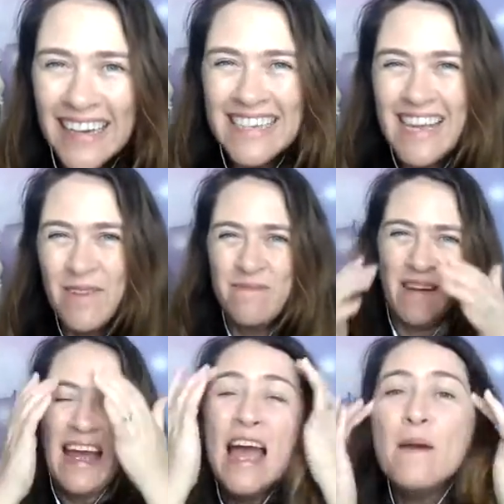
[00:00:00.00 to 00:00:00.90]
So
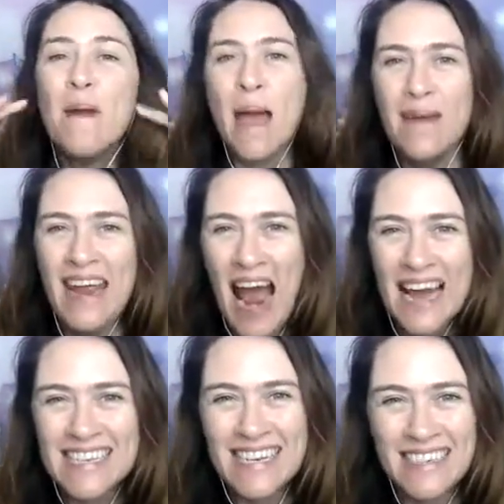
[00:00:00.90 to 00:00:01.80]
maybe
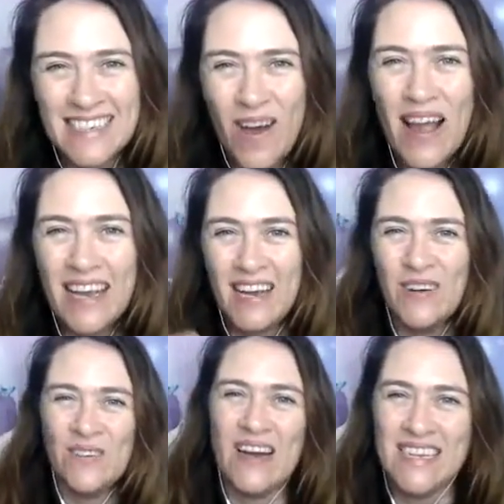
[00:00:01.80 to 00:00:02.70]
ask a psychic who
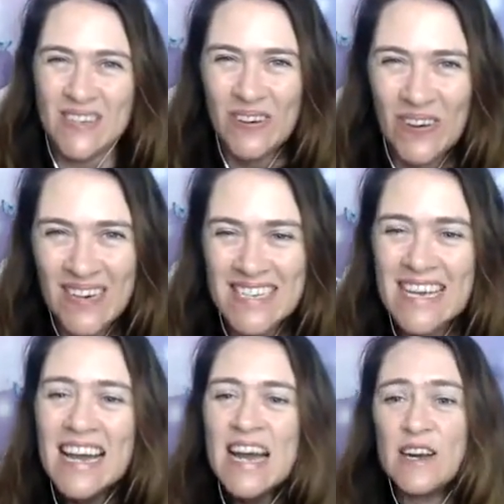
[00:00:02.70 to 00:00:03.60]
reads auras
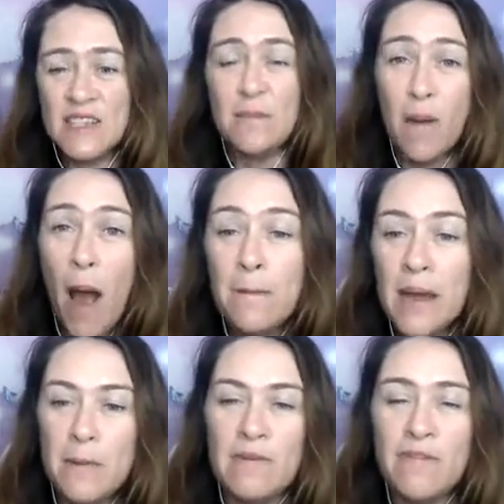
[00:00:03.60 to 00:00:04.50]
because it might
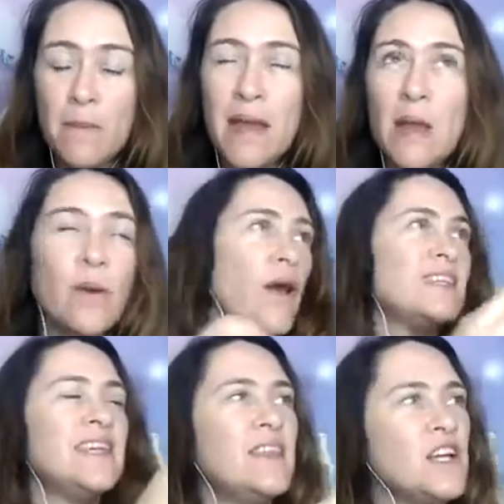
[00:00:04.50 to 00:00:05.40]
be. But for me, when I
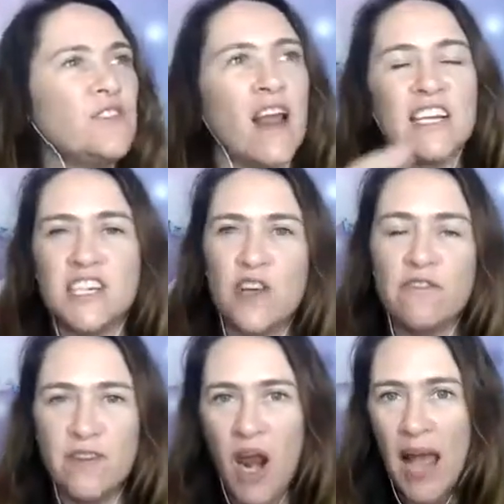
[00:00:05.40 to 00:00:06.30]
see those flashes, I
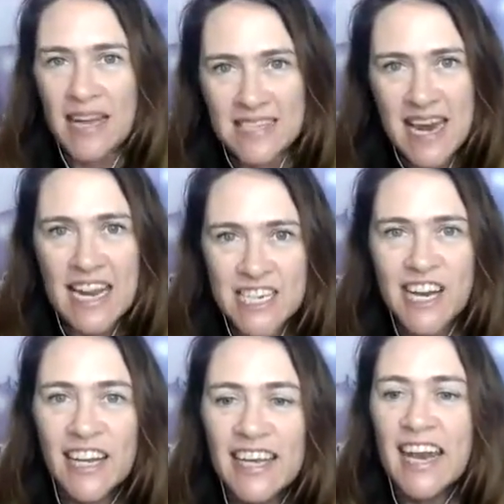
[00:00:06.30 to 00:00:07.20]
feel like it's an
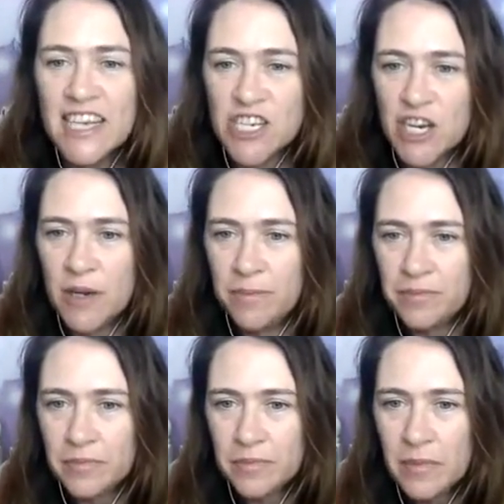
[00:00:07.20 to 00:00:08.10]
angelic energy.
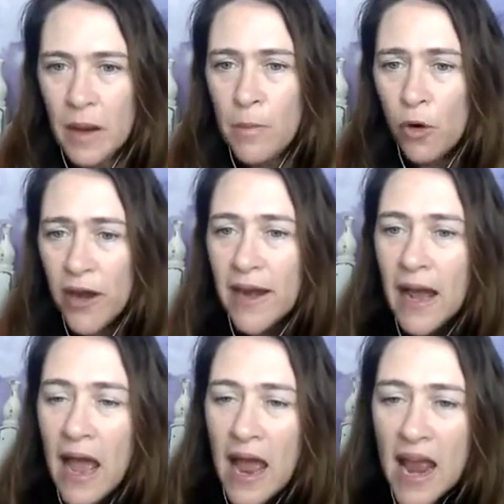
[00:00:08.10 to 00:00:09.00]
Maureen,
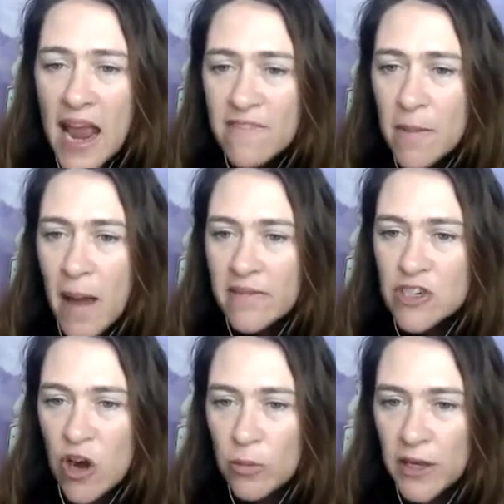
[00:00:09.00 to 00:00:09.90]
if I'm having
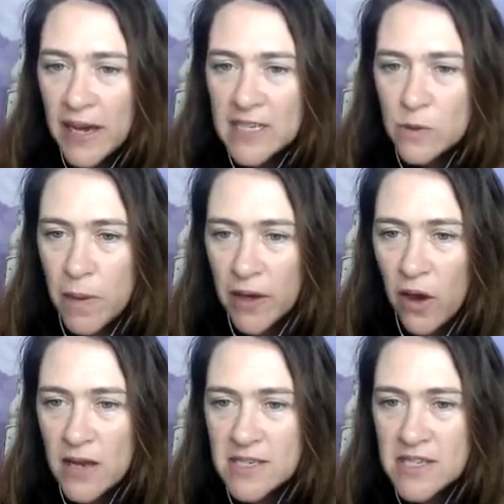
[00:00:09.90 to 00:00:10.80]
trouble connecting with my
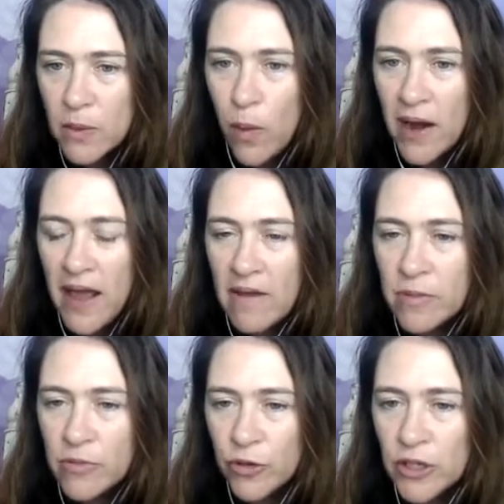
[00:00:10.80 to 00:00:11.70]
guides, is there a way to have
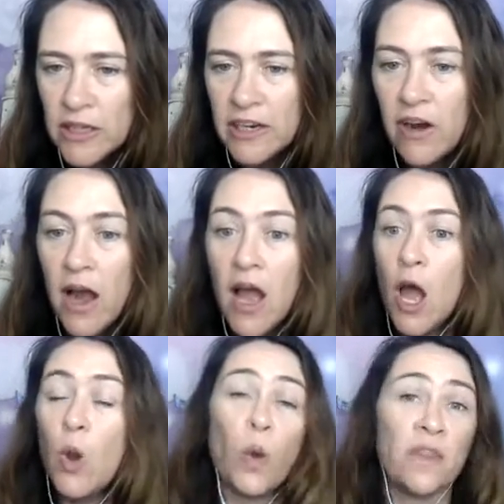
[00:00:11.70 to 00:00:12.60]
them through clearer?
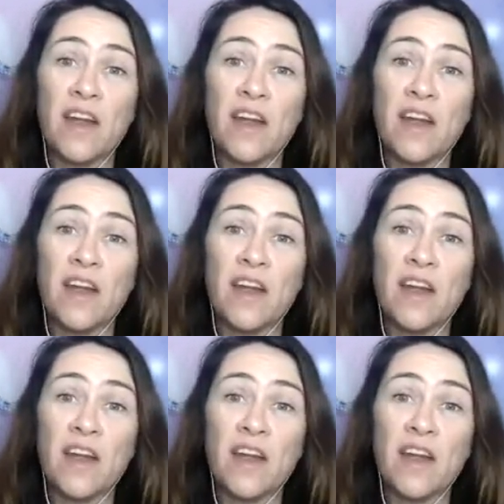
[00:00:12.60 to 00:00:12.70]
Look,